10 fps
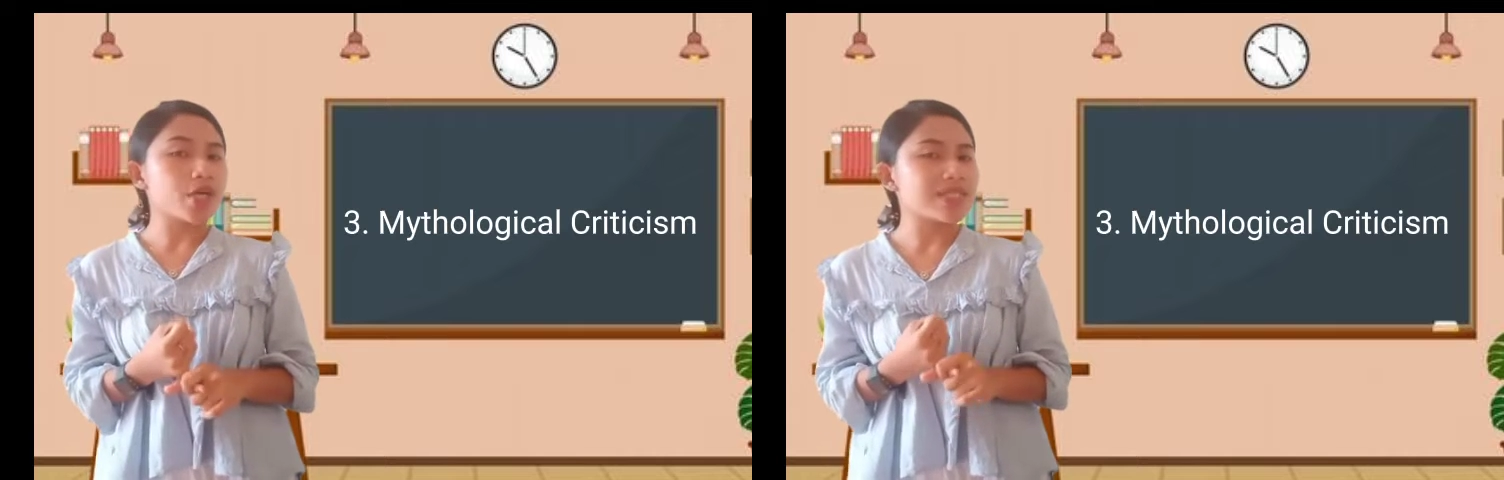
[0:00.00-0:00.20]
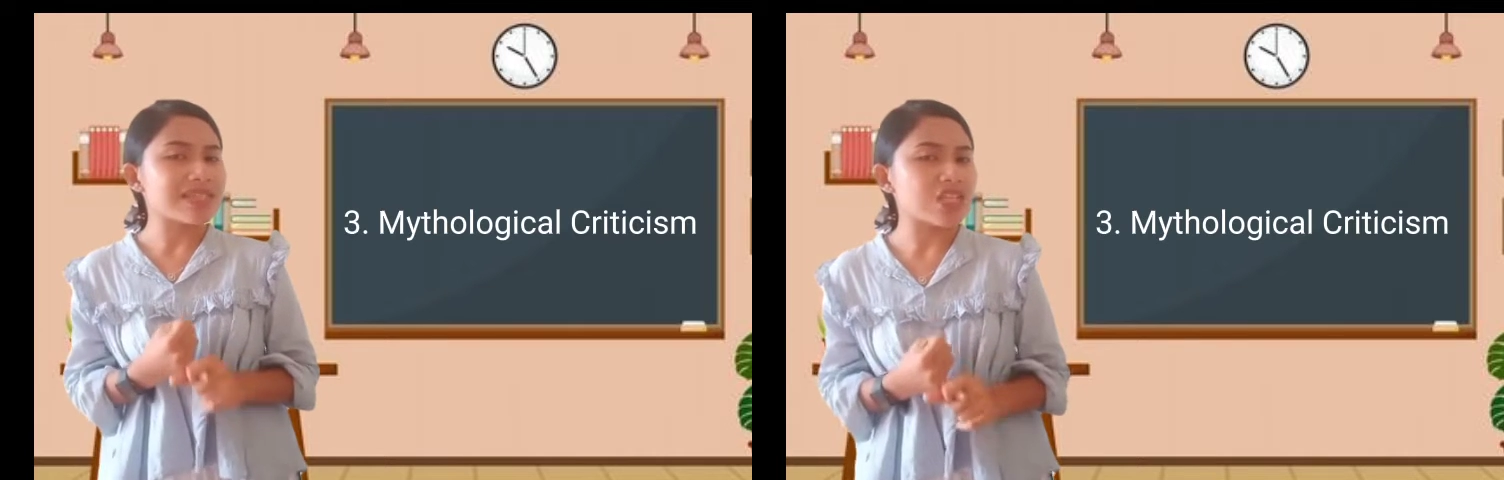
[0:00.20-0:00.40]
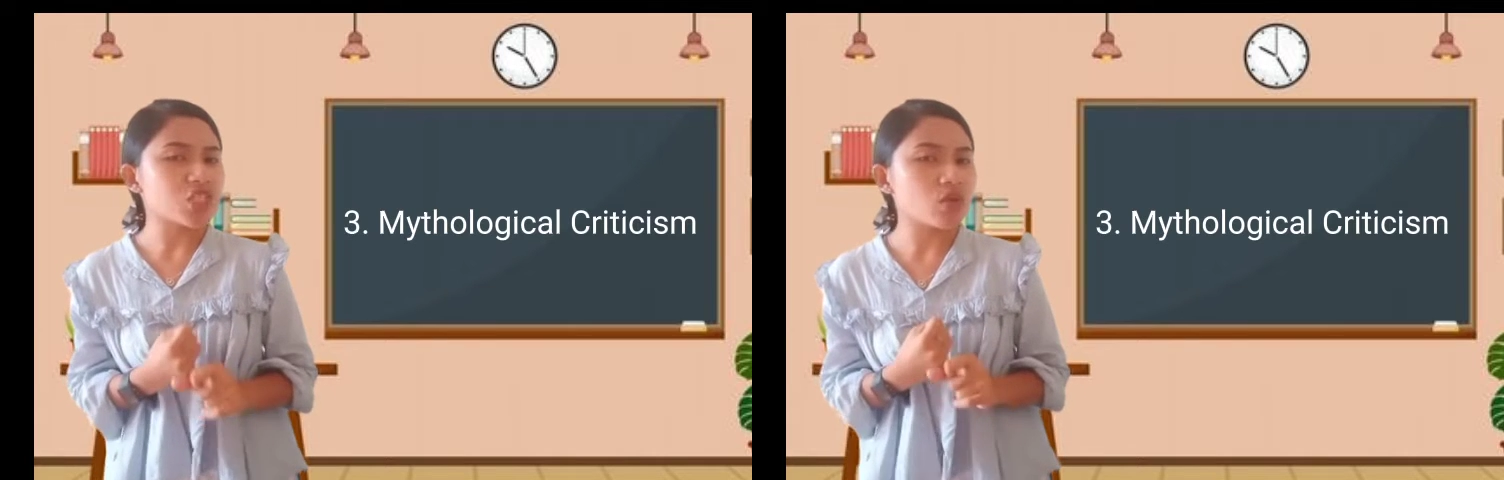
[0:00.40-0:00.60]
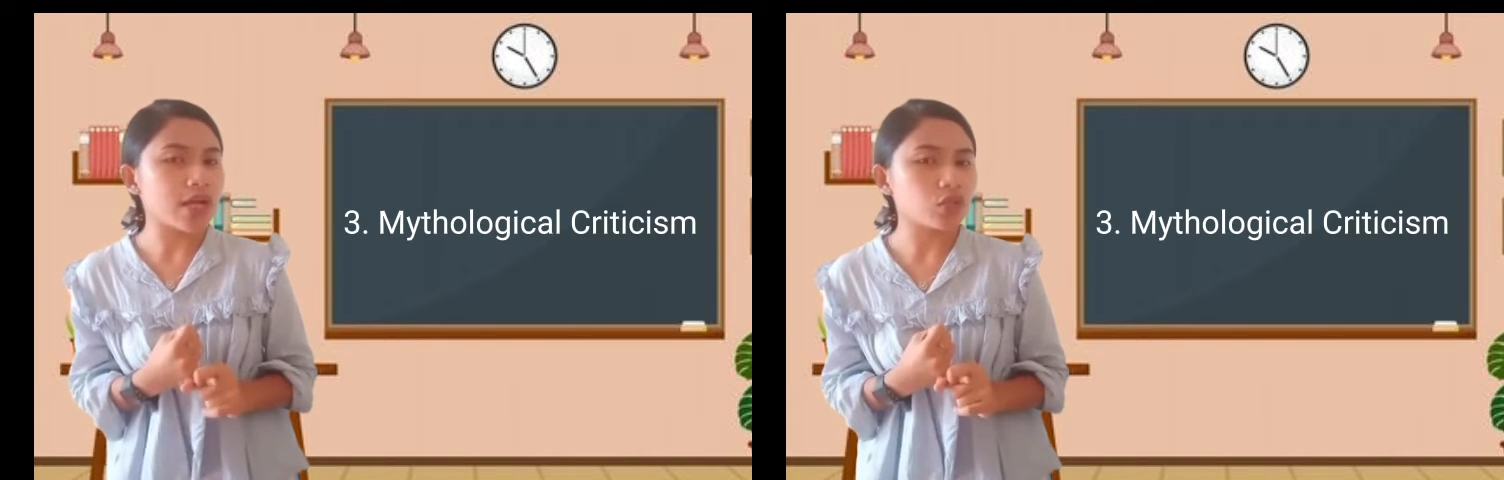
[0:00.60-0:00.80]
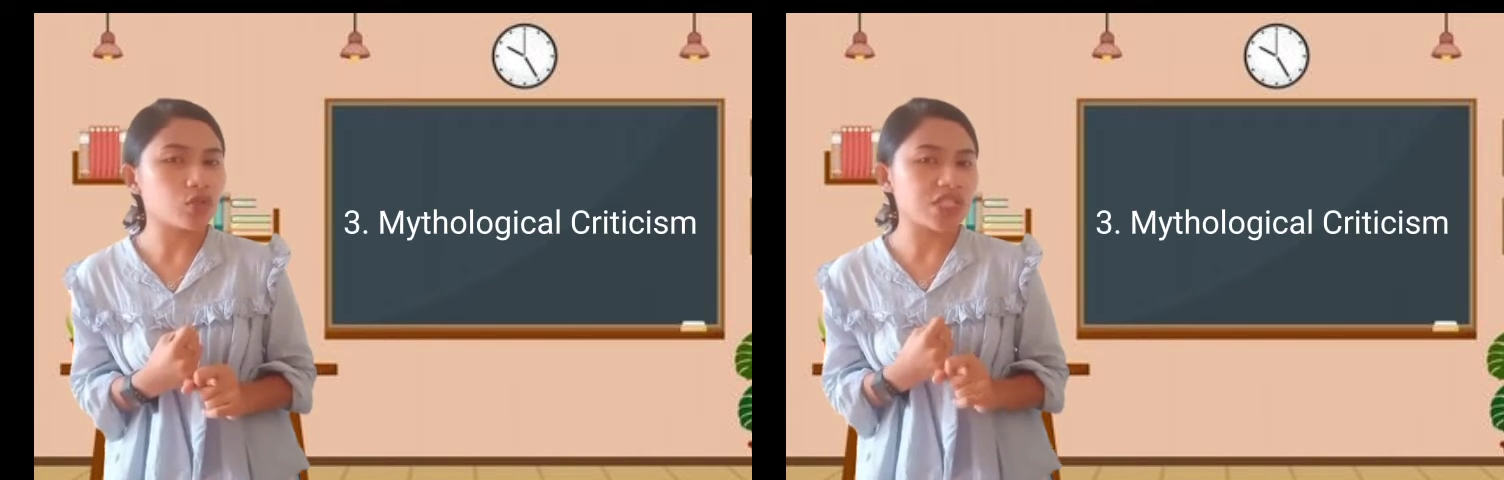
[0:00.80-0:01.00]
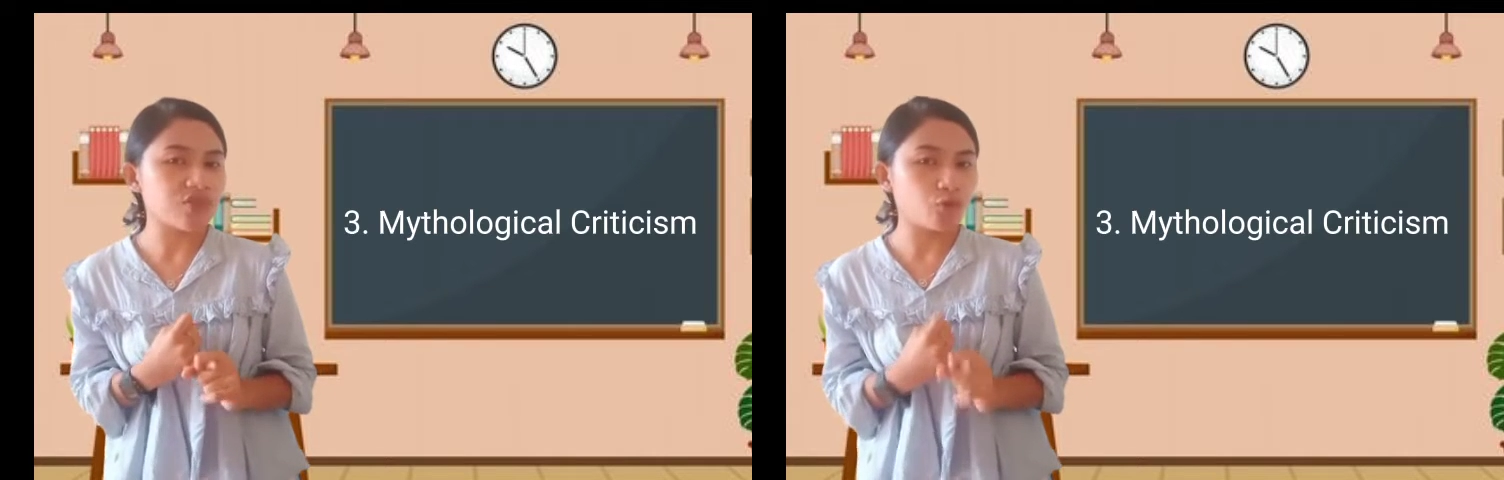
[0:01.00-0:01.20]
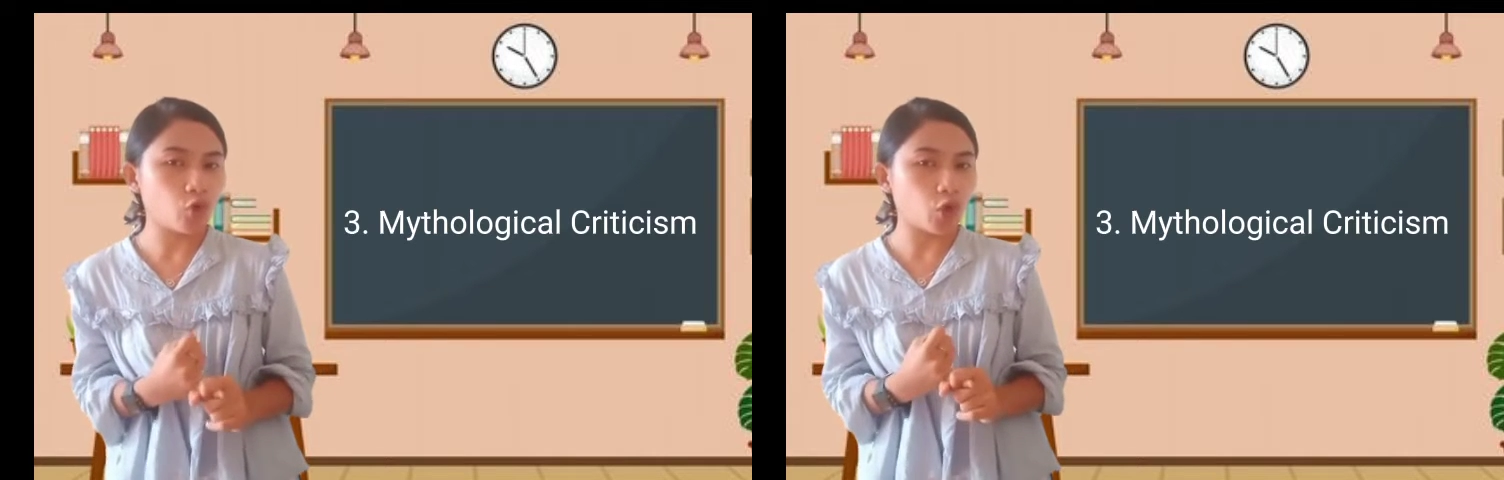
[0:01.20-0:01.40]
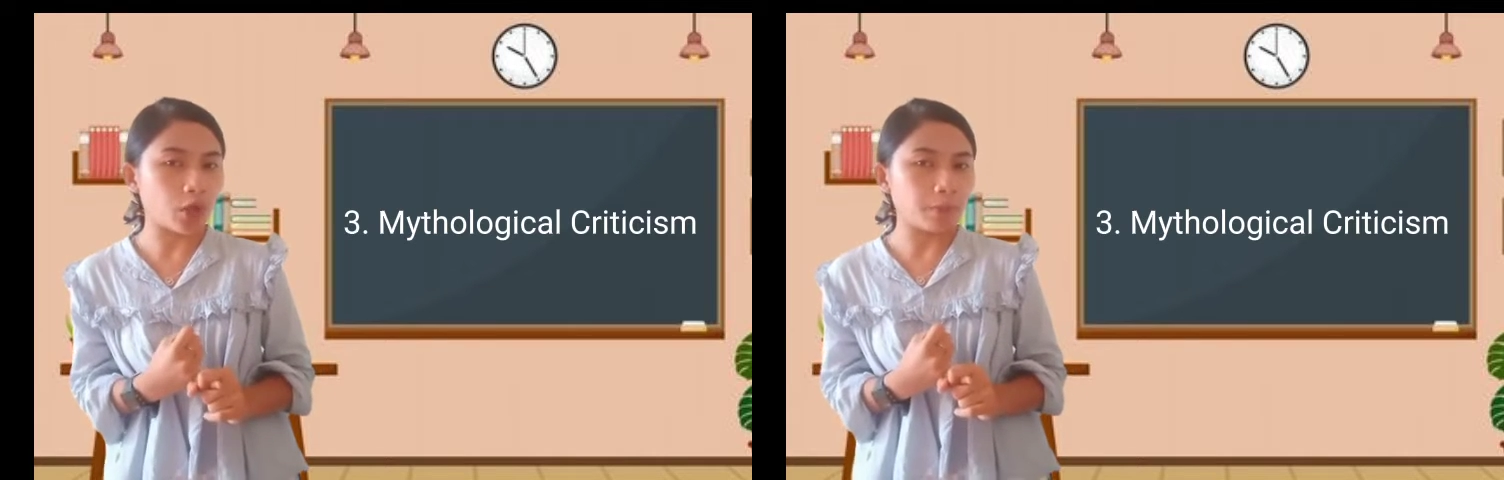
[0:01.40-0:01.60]
central to this
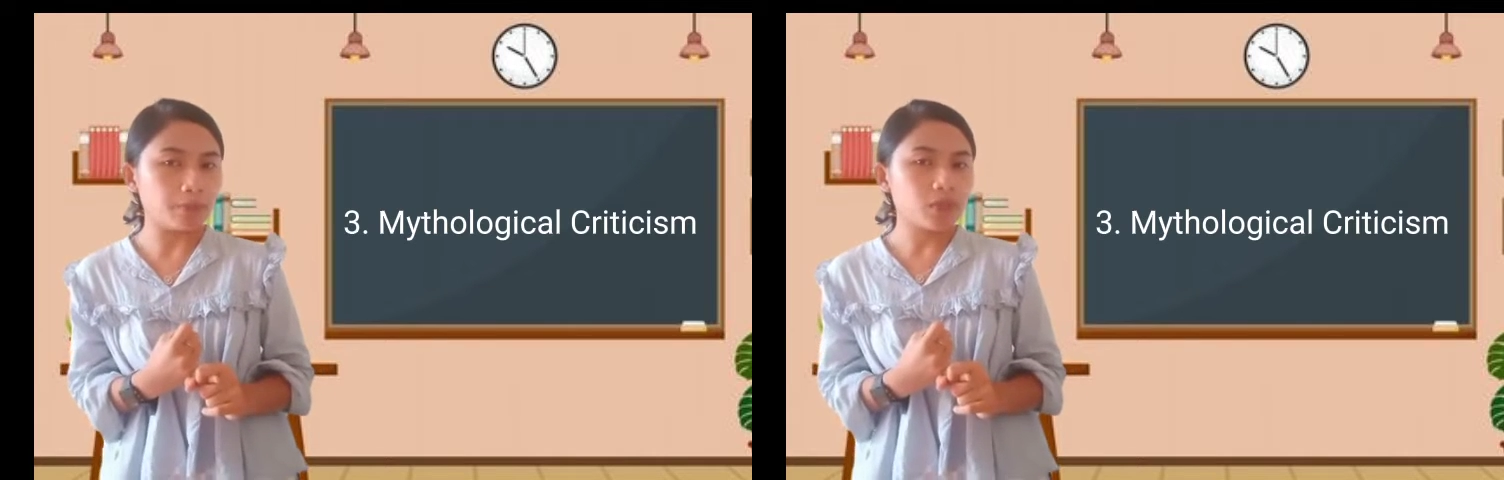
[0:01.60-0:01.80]
form.